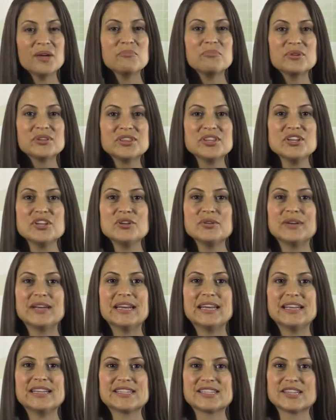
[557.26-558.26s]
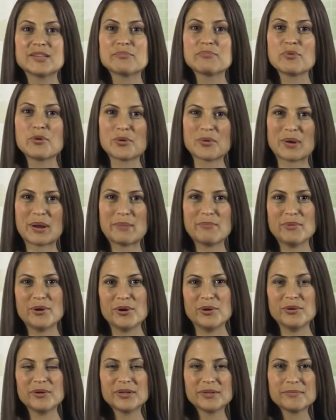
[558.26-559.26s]
Put the unit into the program
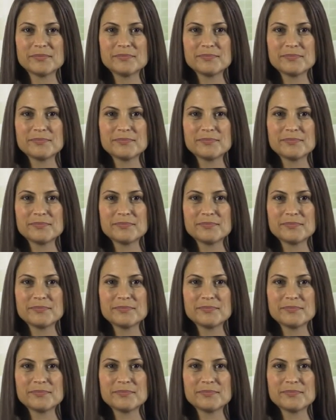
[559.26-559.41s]
mode.